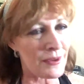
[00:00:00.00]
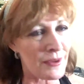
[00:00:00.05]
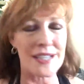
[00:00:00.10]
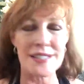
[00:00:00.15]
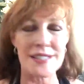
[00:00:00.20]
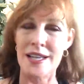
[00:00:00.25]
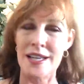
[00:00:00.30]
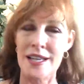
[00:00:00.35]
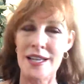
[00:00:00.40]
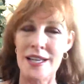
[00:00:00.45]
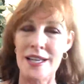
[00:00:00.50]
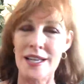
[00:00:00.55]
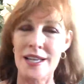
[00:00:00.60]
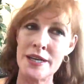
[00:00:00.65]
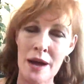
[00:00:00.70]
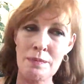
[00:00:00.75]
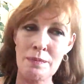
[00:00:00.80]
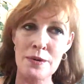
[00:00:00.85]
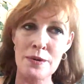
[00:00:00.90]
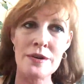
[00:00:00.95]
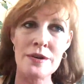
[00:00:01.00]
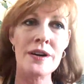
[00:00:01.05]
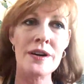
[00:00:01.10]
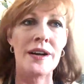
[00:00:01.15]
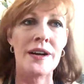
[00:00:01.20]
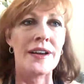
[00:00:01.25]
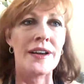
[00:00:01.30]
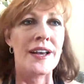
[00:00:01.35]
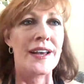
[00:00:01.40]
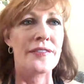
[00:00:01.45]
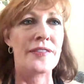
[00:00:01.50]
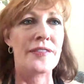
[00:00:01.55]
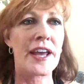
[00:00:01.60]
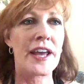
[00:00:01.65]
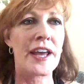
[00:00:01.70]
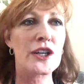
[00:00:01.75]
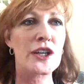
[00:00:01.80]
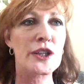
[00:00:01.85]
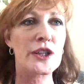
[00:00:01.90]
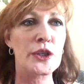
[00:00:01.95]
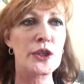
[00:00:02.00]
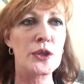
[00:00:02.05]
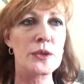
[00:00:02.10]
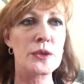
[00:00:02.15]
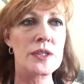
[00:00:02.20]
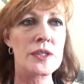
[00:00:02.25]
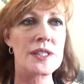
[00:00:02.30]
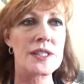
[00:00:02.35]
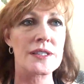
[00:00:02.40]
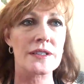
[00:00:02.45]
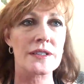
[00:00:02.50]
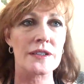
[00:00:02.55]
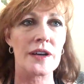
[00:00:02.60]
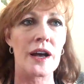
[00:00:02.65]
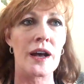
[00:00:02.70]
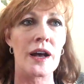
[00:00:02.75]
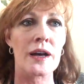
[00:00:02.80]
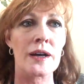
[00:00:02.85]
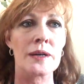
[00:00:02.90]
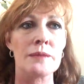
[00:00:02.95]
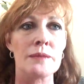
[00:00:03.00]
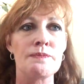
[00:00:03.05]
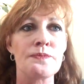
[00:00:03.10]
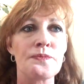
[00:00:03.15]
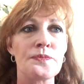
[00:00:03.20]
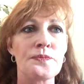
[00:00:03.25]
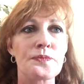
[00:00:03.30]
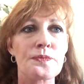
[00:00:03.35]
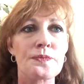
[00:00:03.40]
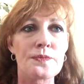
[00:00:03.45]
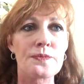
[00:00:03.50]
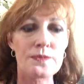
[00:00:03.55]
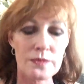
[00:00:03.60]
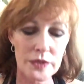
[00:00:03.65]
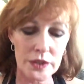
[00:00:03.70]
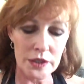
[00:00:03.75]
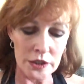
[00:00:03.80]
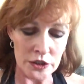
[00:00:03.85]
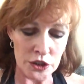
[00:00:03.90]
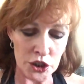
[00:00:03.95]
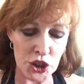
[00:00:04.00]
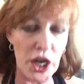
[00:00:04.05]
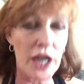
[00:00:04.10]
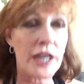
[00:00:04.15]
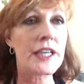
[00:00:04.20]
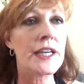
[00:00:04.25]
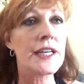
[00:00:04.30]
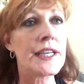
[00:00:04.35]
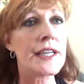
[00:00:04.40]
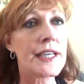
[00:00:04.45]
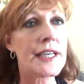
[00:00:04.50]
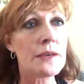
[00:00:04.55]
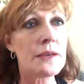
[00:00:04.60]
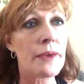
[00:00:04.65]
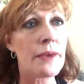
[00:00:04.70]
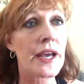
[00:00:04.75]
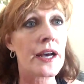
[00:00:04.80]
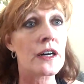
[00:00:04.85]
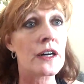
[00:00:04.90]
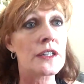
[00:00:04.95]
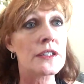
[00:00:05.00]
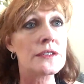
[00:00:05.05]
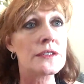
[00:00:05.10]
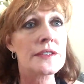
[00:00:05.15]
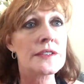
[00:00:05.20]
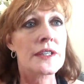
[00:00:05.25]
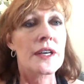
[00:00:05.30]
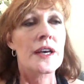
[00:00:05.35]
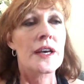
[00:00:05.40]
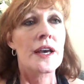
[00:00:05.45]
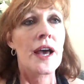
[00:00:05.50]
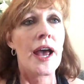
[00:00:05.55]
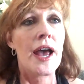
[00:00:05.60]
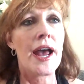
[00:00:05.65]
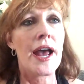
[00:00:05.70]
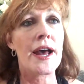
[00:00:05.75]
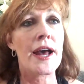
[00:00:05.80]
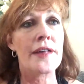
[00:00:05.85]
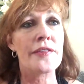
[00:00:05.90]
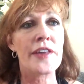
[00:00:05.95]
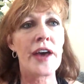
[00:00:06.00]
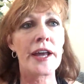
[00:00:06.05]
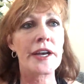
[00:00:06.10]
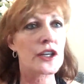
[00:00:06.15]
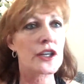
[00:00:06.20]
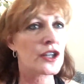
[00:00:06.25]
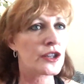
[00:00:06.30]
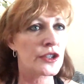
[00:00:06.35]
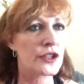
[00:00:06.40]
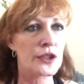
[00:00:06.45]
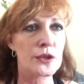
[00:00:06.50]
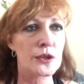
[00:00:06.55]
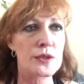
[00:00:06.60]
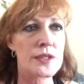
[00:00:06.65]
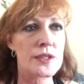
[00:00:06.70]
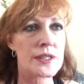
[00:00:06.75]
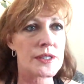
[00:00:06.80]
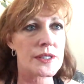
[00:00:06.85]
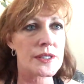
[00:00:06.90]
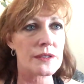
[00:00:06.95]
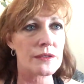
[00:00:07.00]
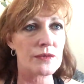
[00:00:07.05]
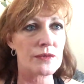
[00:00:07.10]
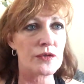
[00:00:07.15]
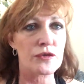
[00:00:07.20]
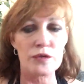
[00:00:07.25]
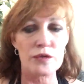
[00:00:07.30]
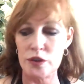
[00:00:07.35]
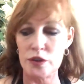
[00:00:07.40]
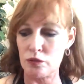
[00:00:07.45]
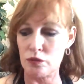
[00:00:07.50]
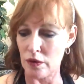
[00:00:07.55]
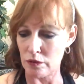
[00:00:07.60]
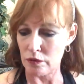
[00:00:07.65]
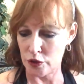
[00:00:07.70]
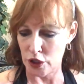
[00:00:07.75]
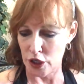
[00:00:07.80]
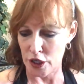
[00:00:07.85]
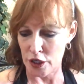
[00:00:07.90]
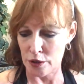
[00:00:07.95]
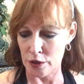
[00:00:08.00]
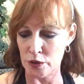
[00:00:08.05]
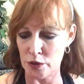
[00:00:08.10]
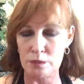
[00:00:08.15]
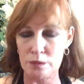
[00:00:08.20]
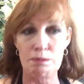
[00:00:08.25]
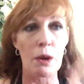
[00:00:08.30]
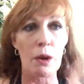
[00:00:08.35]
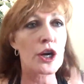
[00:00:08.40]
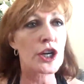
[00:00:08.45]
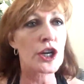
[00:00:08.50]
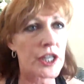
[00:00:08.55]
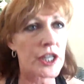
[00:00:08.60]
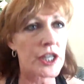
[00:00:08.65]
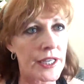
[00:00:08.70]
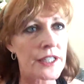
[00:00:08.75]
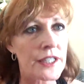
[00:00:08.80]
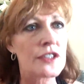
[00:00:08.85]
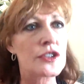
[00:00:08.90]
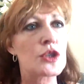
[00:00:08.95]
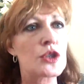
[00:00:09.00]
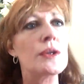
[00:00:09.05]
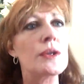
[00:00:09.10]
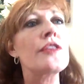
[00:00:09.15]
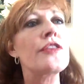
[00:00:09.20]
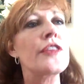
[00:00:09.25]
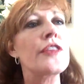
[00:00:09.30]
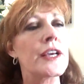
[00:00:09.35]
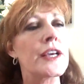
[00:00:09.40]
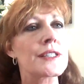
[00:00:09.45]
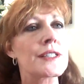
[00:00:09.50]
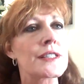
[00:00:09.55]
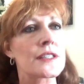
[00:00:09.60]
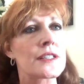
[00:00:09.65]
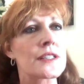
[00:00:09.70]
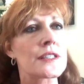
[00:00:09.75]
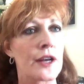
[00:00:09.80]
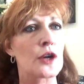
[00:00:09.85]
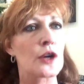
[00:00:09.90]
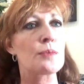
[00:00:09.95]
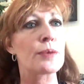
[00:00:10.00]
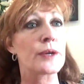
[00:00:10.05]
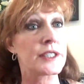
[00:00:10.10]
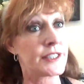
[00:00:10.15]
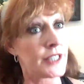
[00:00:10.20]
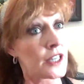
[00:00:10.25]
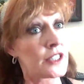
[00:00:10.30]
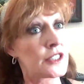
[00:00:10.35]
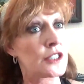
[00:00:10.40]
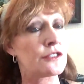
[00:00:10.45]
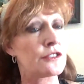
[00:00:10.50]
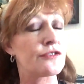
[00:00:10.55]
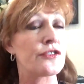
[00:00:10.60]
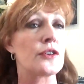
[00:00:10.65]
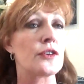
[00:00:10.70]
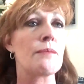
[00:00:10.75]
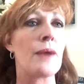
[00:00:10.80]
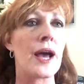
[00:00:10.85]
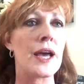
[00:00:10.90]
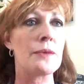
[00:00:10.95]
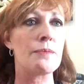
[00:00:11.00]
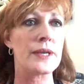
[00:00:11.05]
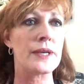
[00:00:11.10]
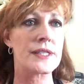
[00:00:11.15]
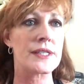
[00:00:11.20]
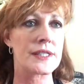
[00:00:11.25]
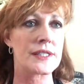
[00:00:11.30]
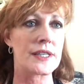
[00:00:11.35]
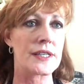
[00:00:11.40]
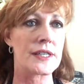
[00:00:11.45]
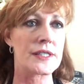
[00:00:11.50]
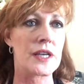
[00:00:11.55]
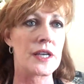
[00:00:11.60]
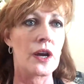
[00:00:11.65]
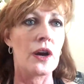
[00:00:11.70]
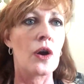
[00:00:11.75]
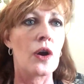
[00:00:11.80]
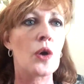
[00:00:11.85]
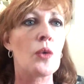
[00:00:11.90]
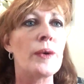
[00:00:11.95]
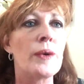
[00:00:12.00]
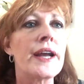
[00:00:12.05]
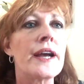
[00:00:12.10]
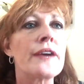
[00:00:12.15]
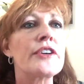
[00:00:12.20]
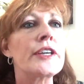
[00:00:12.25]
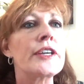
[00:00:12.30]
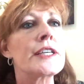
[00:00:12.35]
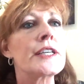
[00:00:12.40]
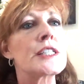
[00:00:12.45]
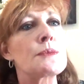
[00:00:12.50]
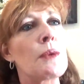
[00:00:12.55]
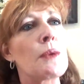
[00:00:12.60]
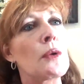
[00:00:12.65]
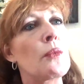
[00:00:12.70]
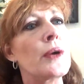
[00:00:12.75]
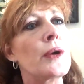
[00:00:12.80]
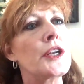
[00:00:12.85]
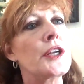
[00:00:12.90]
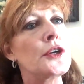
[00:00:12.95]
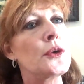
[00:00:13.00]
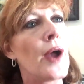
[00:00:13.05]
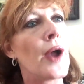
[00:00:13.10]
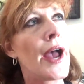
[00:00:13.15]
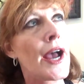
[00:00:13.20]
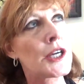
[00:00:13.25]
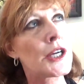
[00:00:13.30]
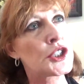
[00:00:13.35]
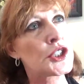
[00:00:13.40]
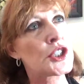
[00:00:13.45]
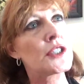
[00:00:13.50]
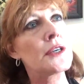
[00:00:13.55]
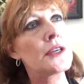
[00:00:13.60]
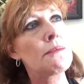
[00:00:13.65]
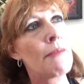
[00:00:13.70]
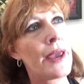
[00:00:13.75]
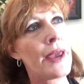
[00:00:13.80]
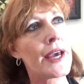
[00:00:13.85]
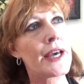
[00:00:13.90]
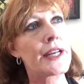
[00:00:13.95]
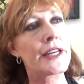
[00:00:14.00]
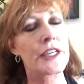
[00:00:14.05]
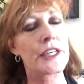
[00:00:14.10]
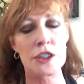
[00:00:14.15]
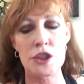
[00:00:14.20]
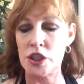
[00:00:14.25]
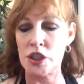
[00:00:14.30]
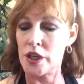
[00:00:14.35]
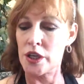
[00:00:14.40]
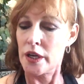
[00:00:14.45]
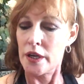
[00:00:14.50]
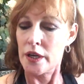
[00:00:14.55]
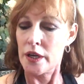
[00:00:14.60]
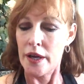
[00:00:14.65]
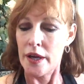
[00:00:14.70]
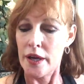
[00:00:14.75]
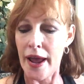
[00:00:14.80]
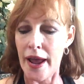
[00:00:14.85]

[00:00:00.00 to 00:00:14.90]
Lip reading: my nap time, because I'm a napper. That includes checking email, and that includes the marketing, doing things that are productive for my business, or whatever it is. But when you actually manage